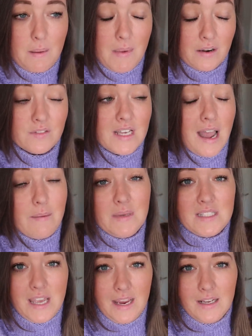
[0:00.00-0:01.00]
amount of time
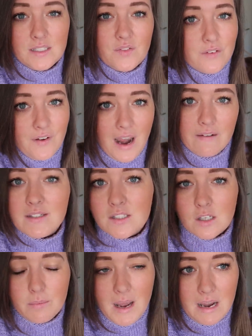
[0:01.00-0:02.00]
it takes for the virus
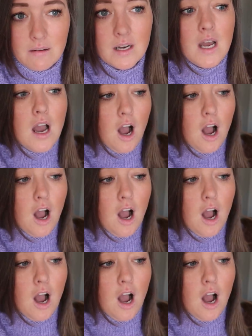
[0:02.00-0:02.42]
to come out.